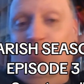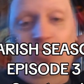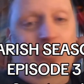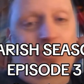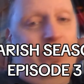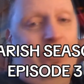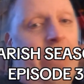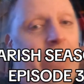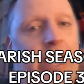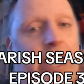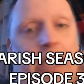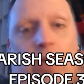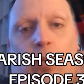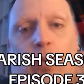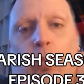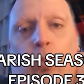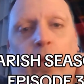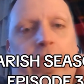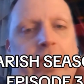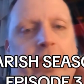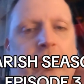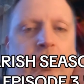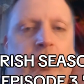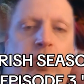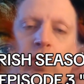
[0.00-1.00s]
just can't
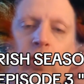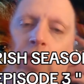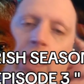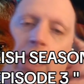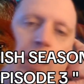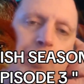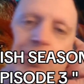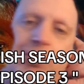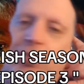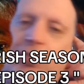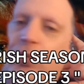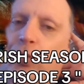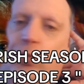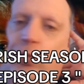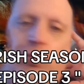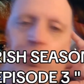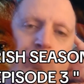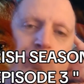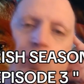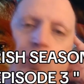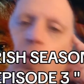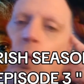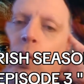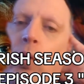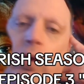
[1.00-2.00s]
wait till episode
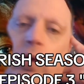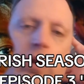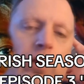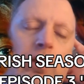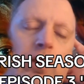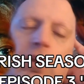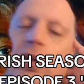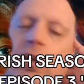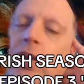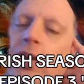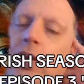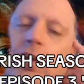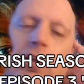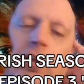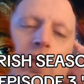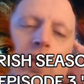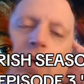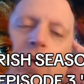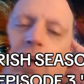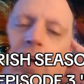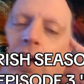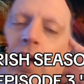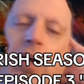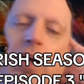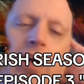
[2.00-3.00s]
4.
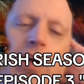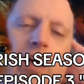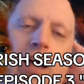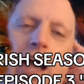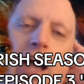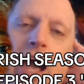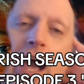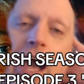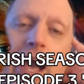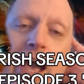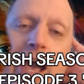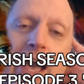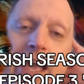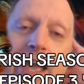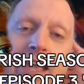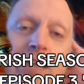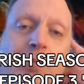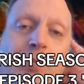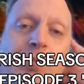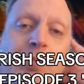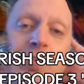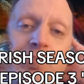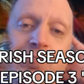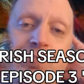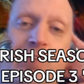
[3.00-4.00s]
I
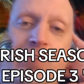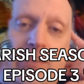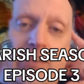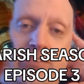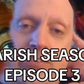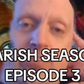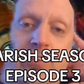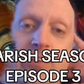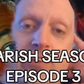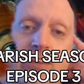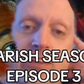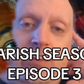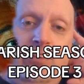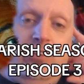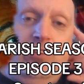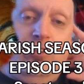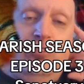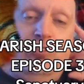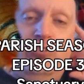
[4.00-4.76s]
am invested in the